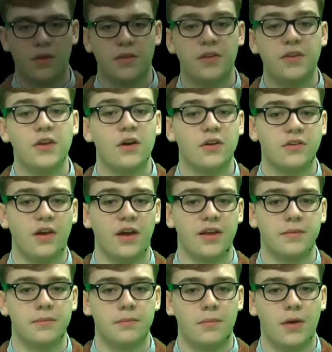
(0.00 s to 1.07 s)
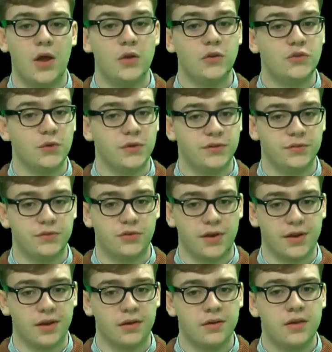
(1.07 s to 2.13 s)
The Dark Knight, my own choice of
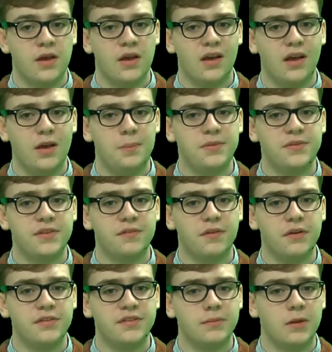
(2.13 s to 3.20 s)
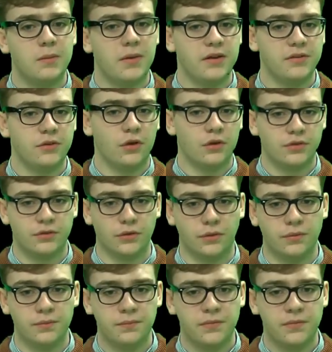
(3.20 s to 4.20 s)
trailer, opens in a very similar manner to Hostel.